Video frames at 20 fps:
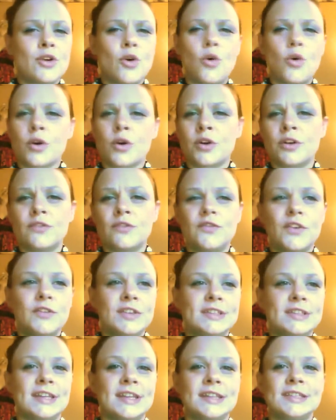
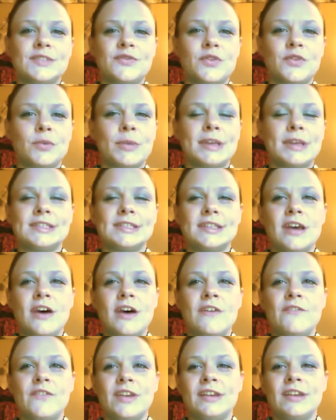$1.50 for my
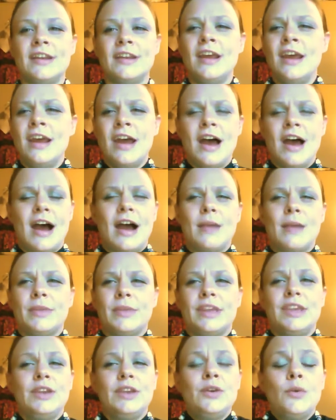stuff. And I'm
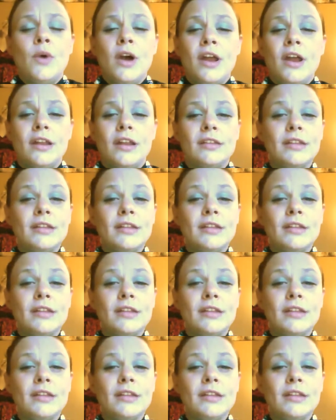like, you know what?